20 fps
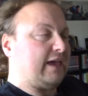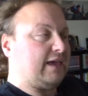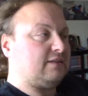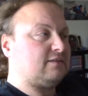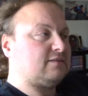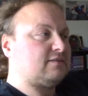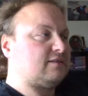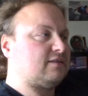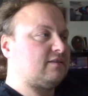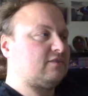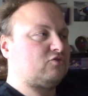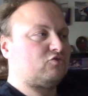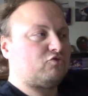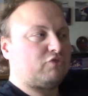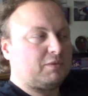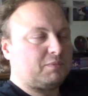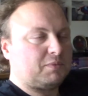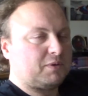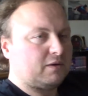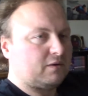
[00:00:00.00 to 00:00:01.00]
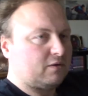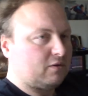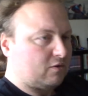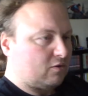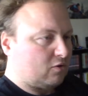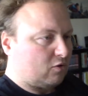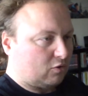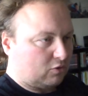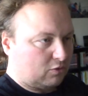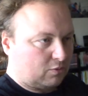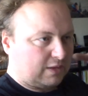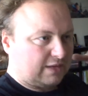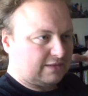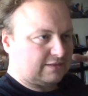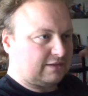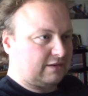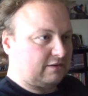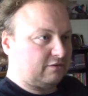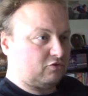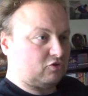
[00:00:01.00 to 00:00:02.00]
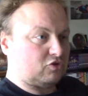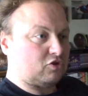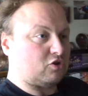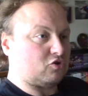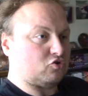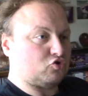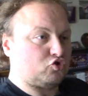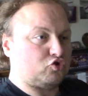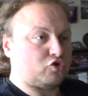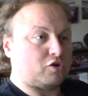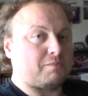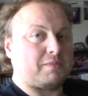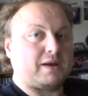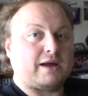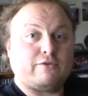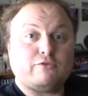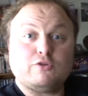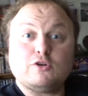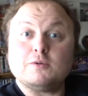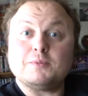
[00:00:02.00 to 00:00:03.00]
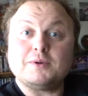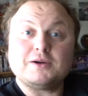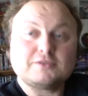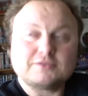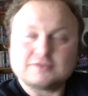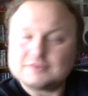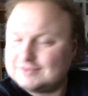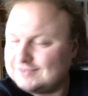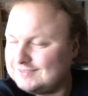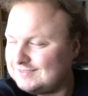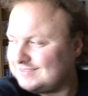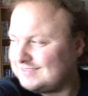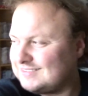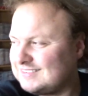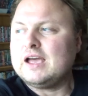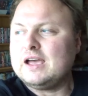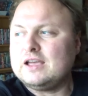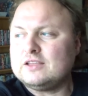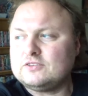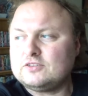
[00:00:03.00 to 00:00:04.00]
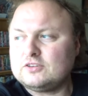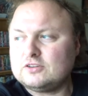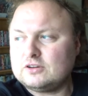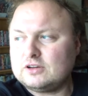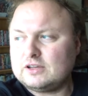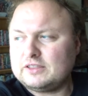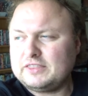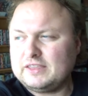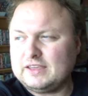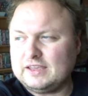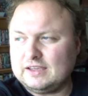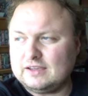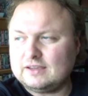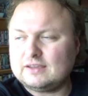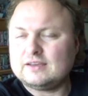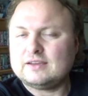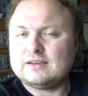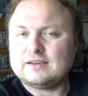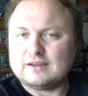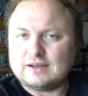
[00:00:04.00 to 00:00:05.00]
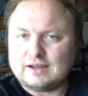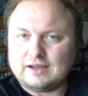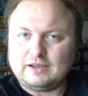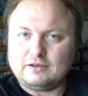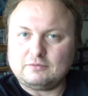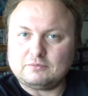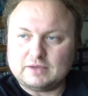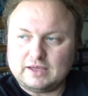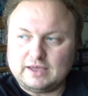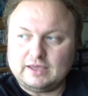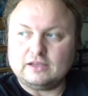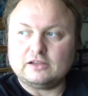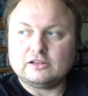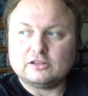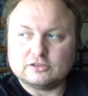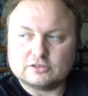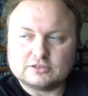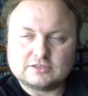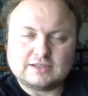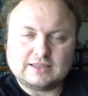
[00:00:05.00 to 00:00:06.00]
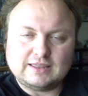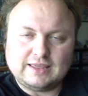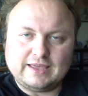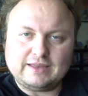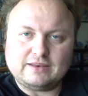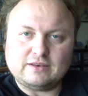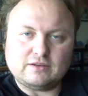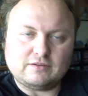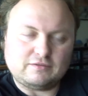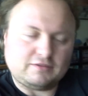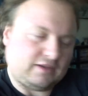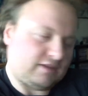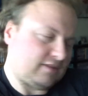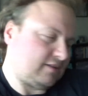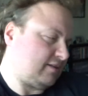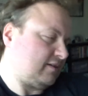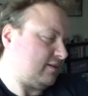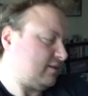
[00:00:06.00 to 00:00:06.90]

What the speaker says: into The Strip. Otherwise, I'd have just got shot by robots. And so I think I am getting close to the end of it.